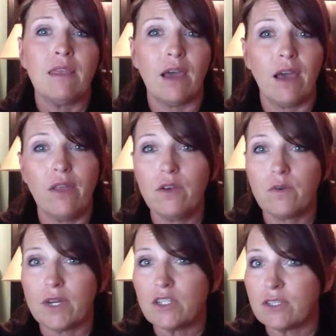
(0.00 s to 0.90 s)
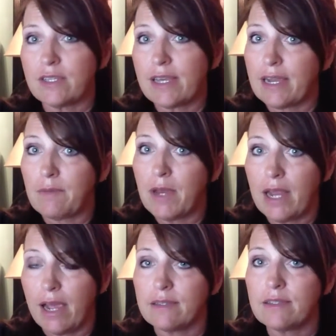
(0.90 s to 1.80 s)
The other question that I've been
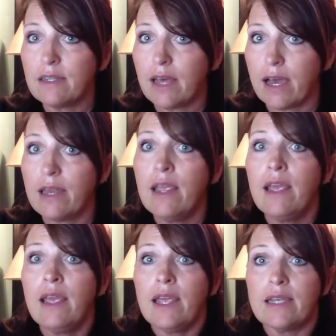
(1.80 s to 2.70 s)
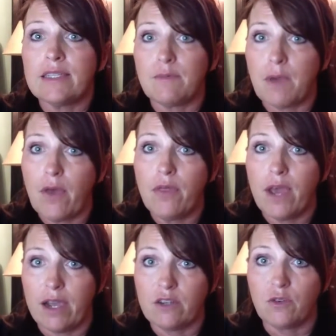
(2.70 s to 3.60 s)
asked a lot is about
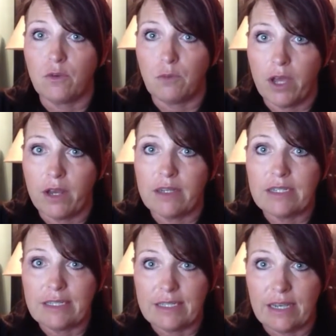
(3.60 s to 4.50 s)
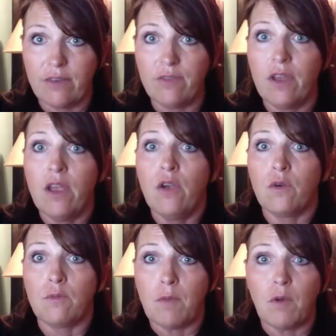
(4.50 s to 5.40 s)
the actual product itself.
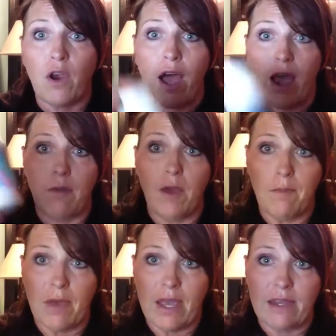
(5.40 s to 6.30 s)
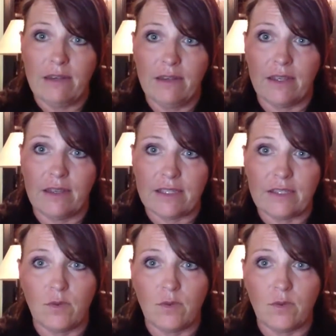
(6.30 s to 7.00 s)
Remember, I bought mine, and this